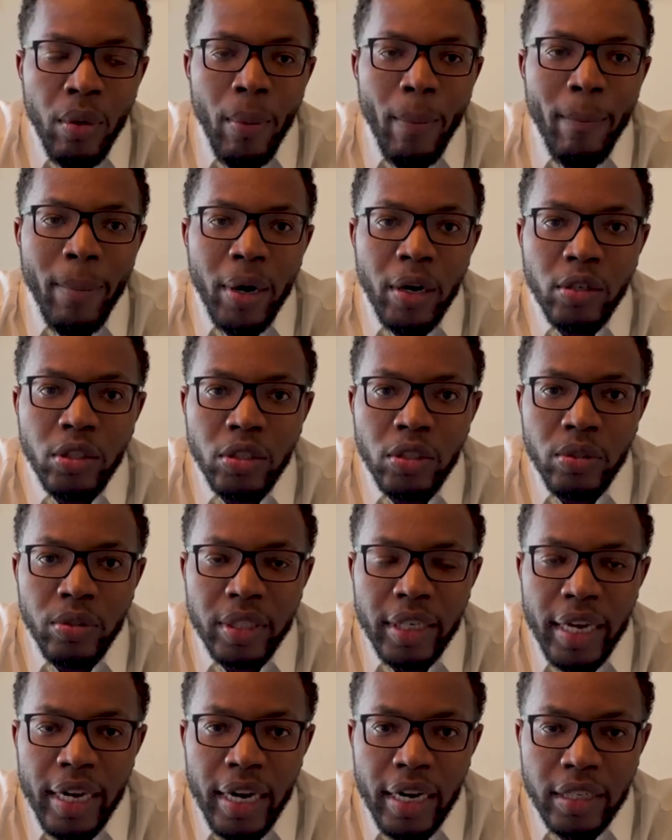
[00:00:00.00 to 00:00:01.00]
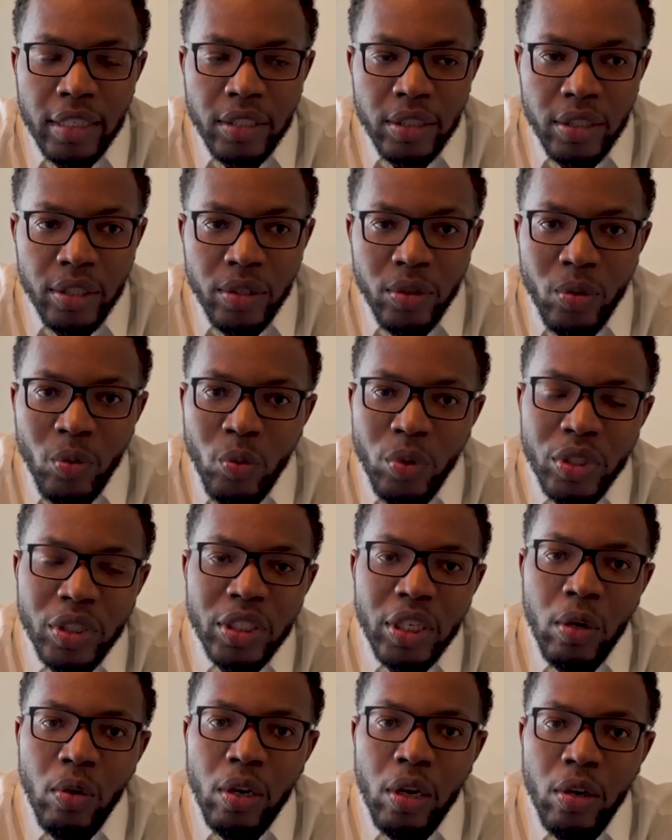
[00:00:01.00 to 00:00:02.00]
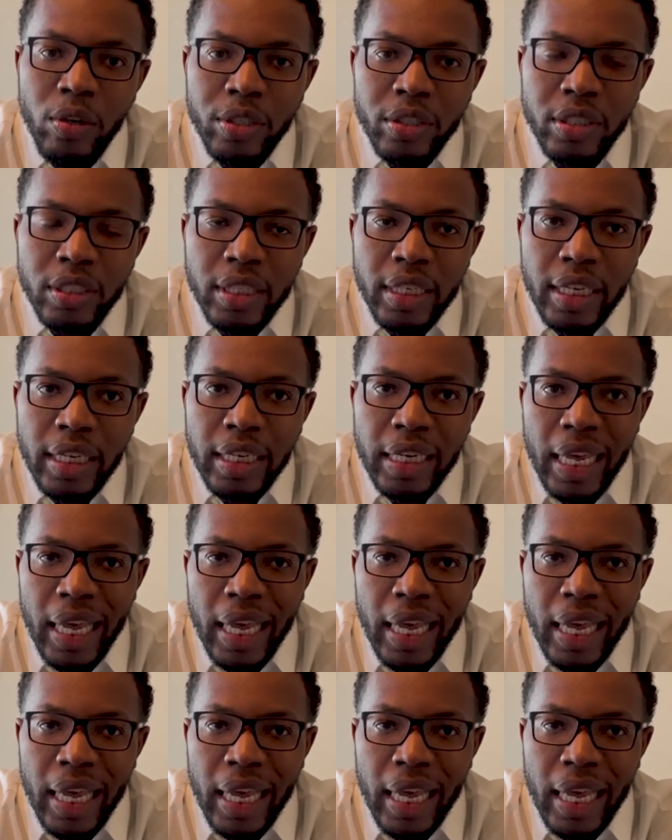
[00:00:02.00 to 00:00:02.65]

personal character was no longer seen